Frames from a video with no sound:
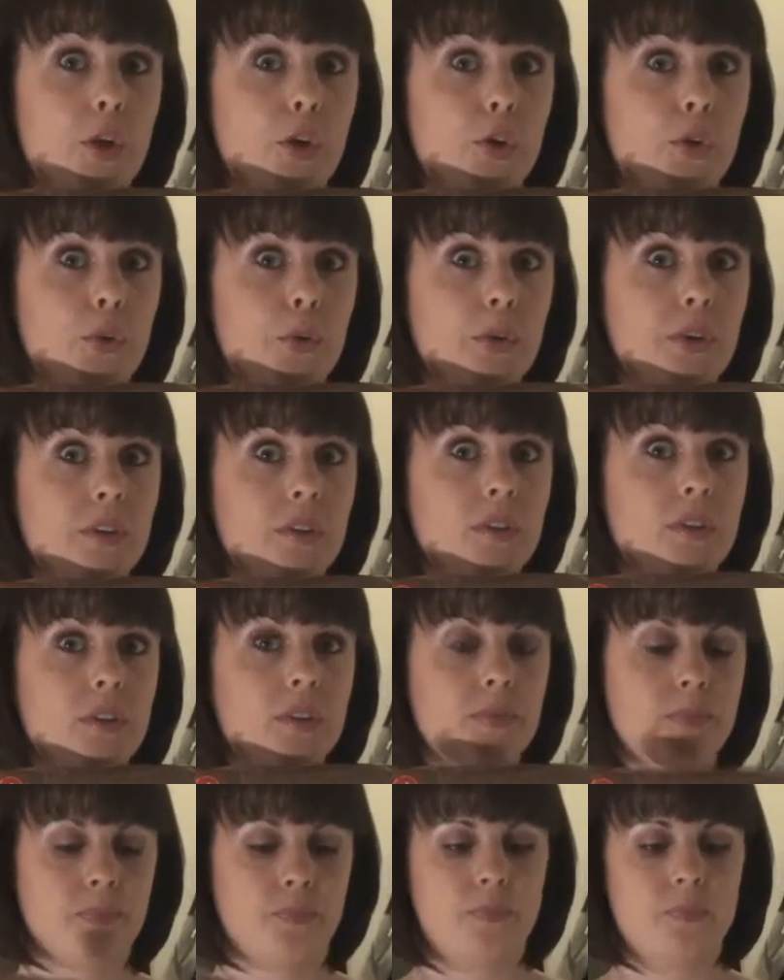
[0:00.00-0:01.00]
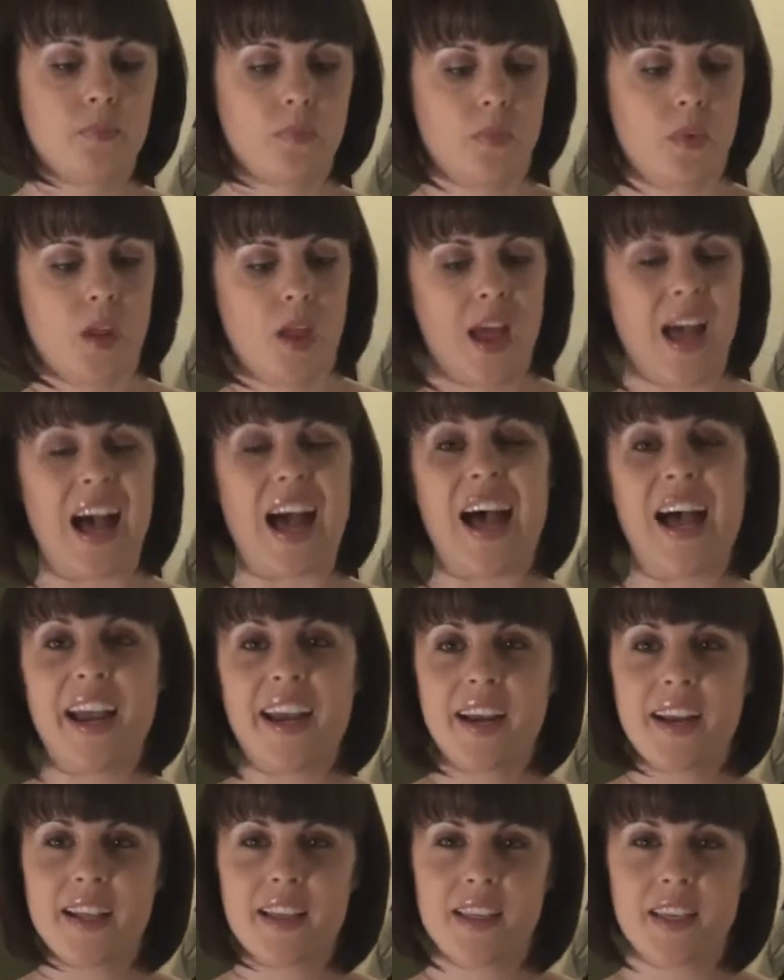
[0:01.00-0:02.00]
Noodles.
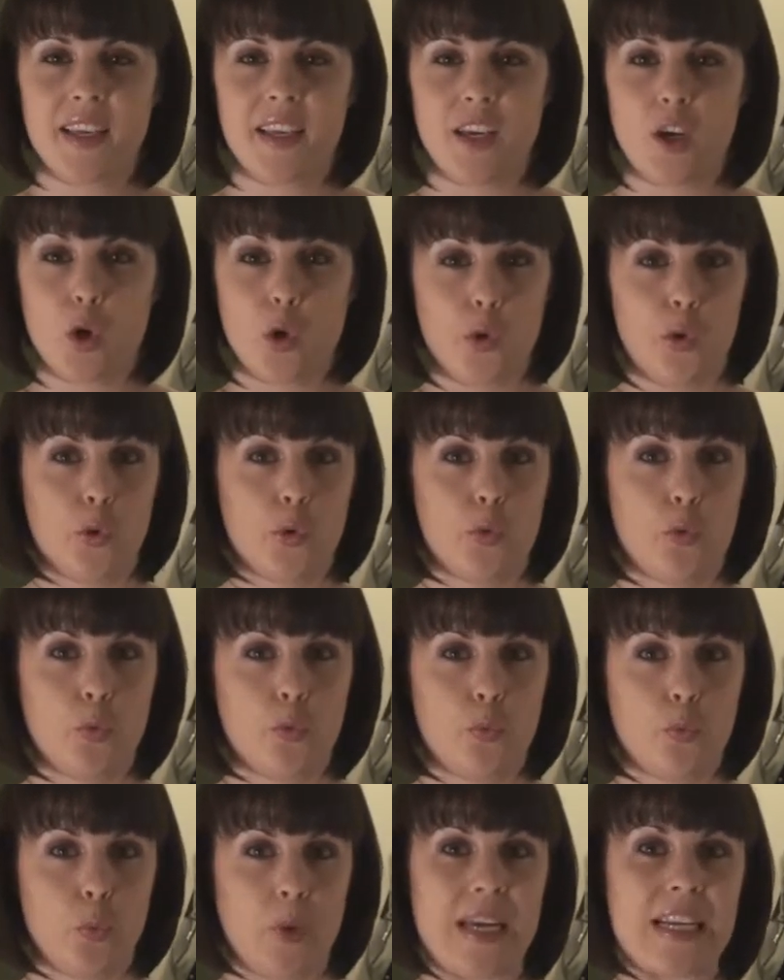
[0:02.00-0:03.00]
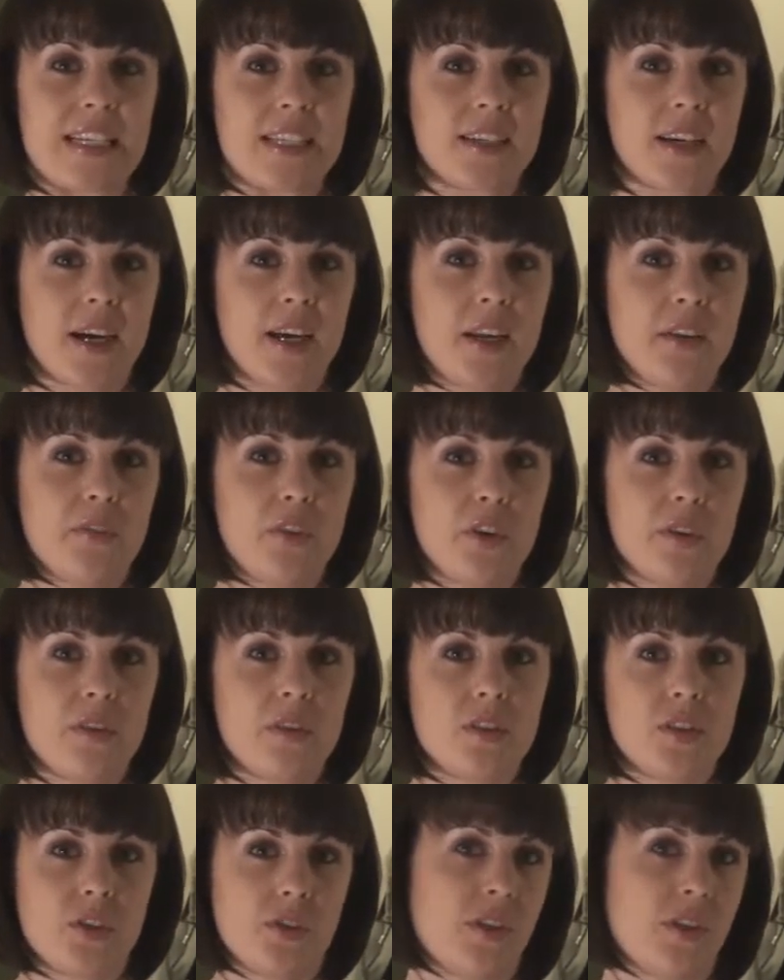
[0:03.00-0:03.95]
I got the whole wheat kind of noodles.